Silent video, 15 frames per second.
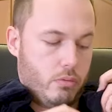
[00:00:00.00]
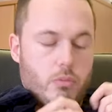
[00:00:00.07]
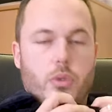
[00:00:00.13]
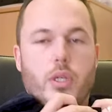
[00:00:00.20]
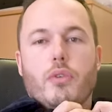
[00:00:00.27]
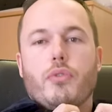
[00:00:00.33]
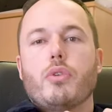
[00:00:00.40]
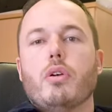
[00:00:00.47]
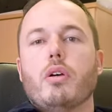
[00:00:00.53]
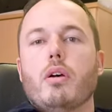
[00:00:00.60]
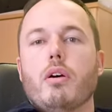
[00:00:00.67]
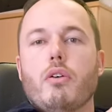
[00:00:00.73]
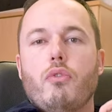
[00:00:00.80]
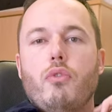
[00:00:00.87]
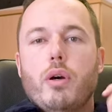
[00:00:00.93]
We have to
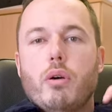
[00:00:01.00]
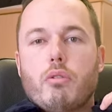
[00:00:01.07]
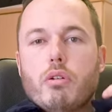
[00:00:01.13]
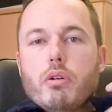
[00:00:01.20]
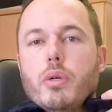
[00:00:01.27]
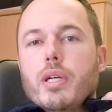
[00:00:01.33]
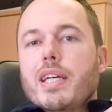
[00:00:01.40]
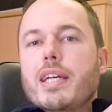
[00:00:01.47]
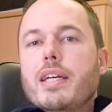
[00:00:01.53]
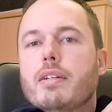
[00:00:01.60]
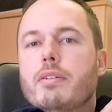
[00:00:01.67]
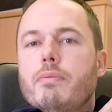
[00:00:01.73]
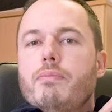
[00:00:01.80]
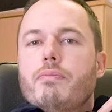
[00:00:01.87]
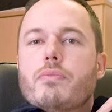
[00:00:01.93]
Velcro it in
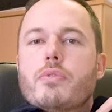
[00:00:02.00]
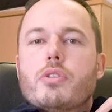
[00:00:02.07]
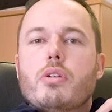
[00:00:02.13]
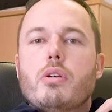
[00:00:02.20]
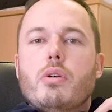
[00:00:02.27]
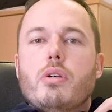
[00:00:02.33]
so